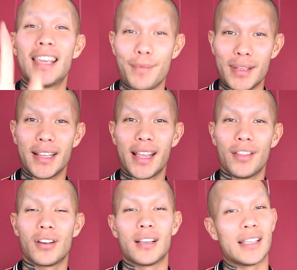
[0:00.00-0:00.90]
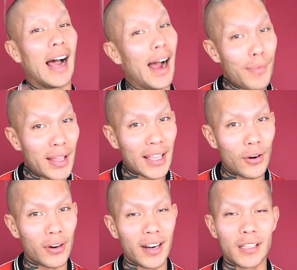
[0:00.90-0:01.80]
keep me together because I'm not that
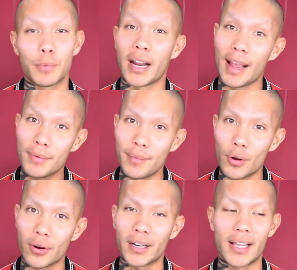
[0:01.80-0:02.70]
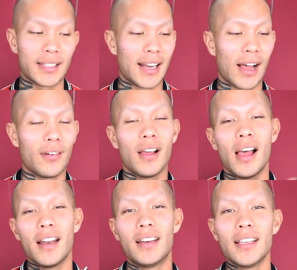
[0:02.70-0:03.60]
organized, but I'm gonna be organized now.
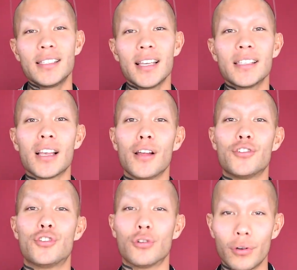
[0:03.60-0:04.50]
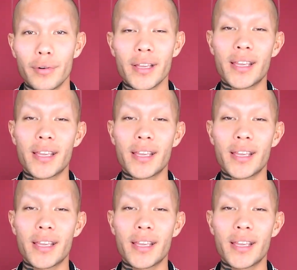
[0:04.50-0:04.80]
This is a jewelry